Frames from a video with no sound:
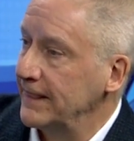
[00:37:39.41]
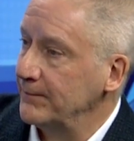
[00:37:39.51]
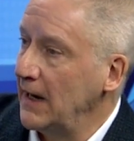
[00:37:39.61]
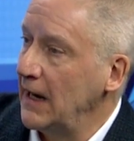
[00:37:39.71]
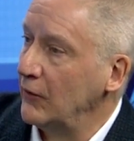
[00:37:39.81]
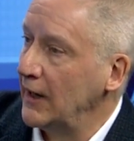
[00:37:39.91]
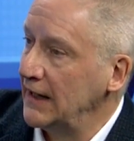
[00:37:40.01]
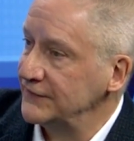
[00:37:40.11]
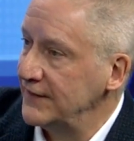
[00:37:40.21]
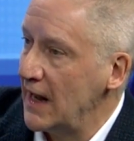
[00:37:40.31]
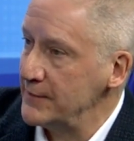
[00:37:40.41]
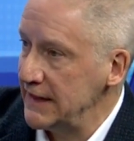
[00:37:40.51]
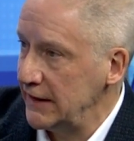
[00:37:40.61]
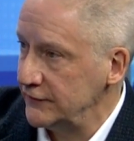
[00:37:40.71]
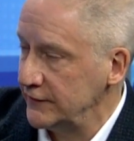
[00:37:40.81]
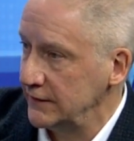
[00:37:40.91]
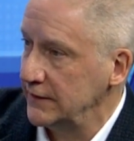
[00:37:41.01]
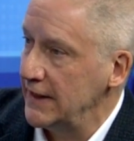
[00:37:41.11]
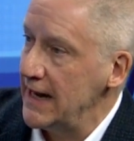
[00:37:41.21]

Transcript: power as domination.